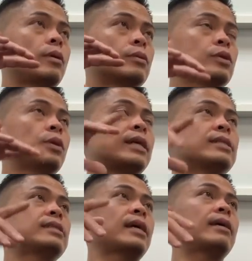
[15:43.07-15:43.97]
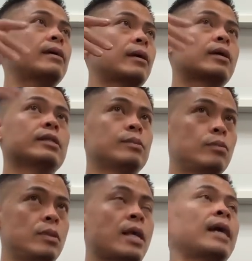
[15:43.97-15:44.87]
so let's say because
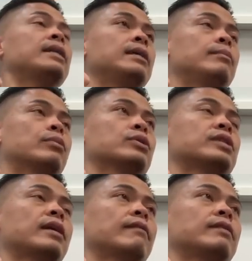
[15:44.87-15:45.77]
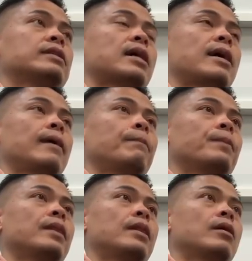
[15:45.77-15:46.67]
90% of the time
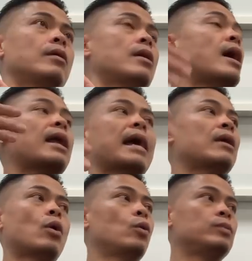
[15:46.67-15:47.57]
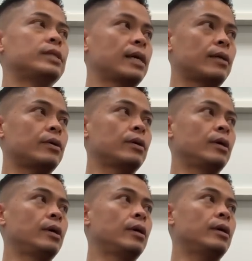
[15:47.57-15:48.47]
they're not at home together
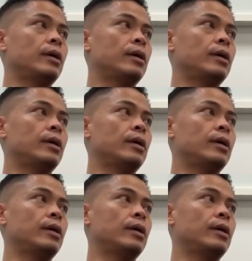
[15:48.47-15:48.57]
mm.